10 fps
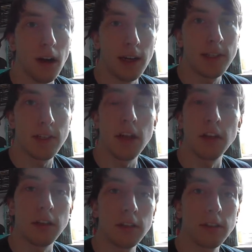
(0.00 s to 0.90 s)
I
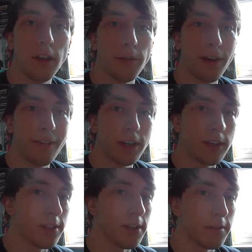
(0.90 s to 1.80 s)
still don't have
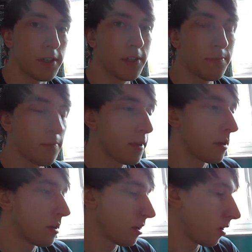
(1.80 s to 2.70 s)
any service.
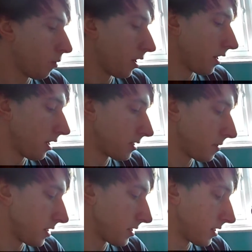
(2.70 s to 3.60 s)
Whether that's
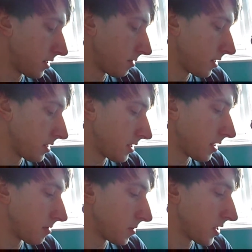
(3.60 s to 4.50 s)
because I still need to
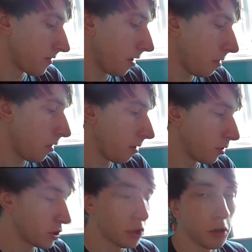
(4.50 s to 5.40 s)
set some stuff up though, I'm
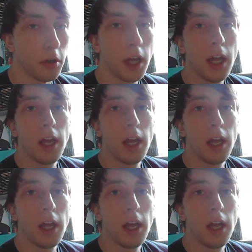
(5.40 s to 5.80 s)
not sure.